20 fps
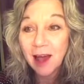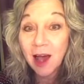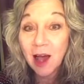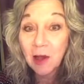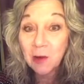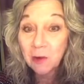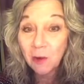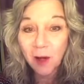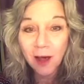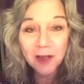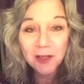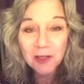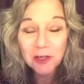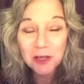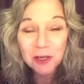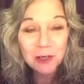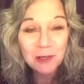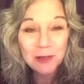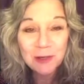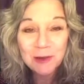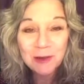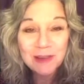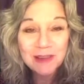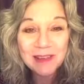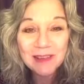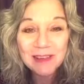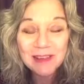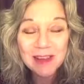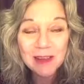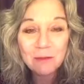I watched her do
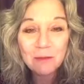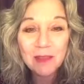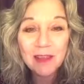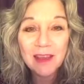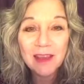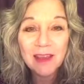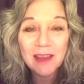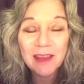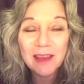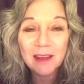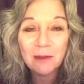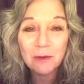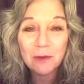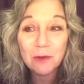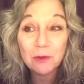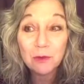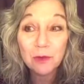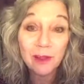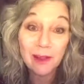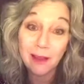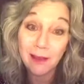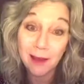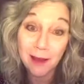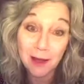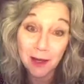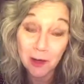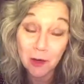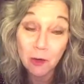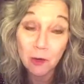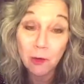the same thing, and it was really
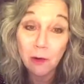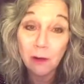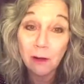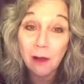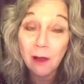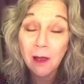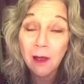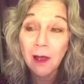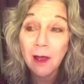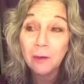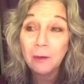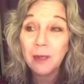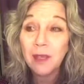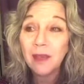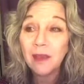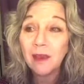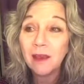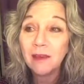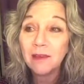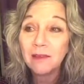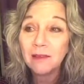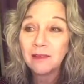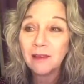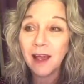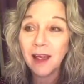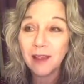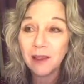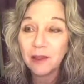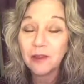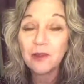kind of cool because
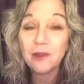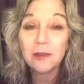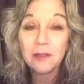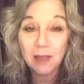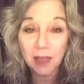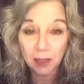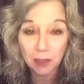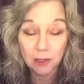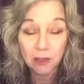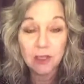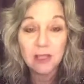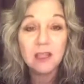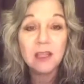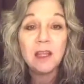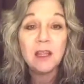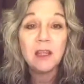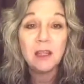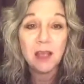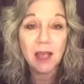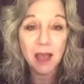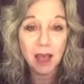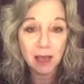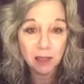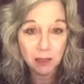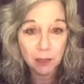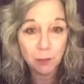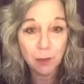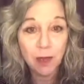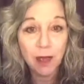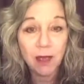I could see the
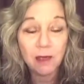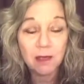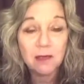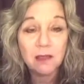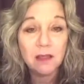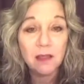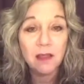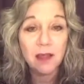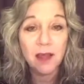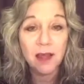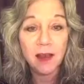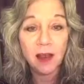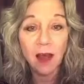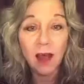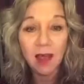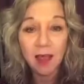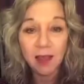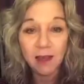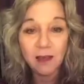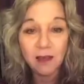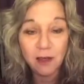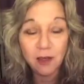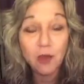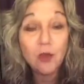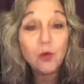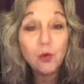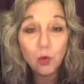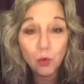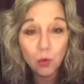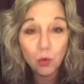aspects that I
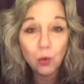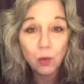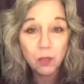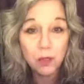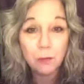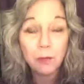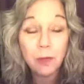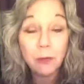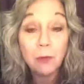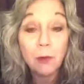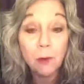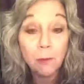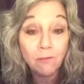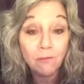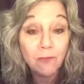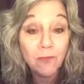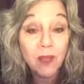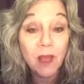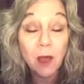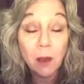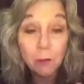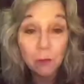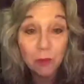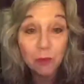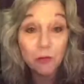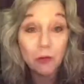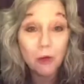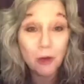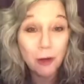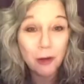do with people come
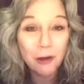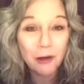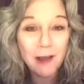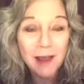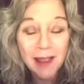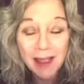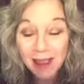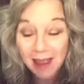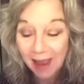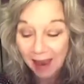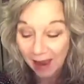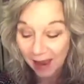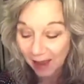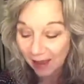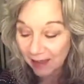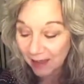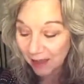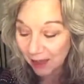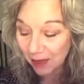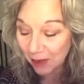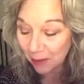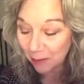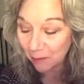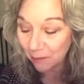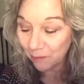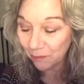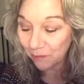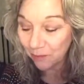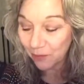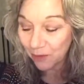through her,
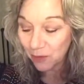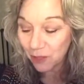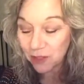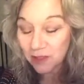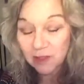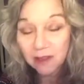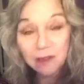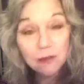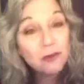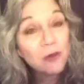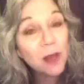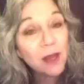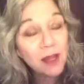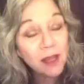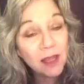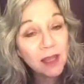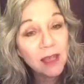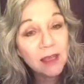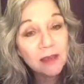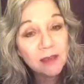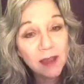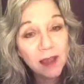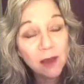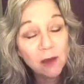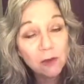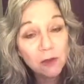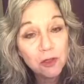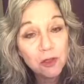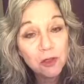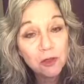and just try to get
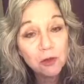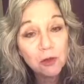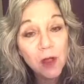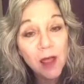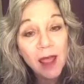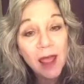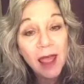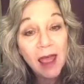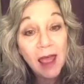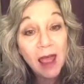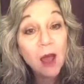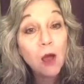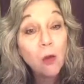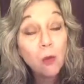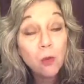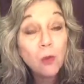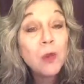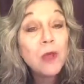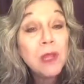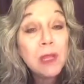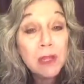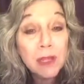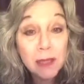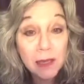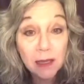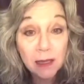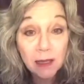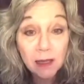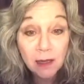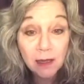down to how
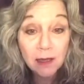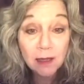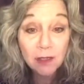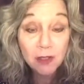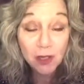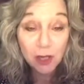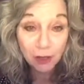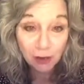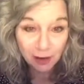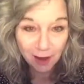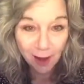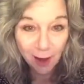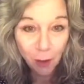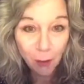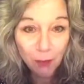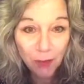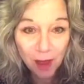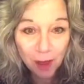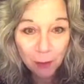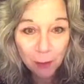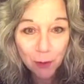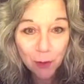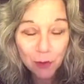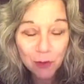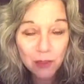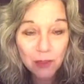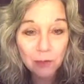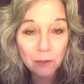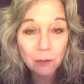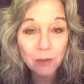really she could help that
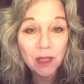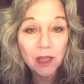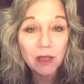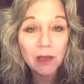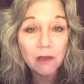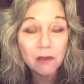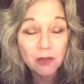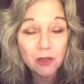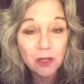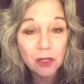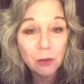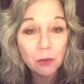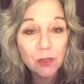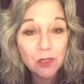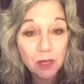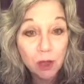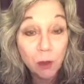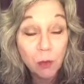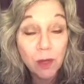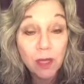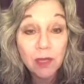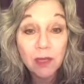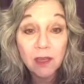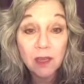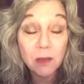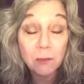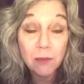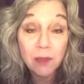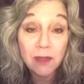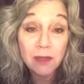person, because she was going
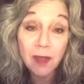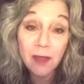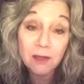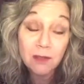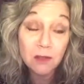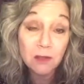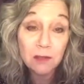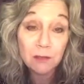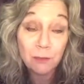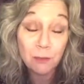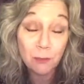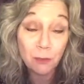deep, and that's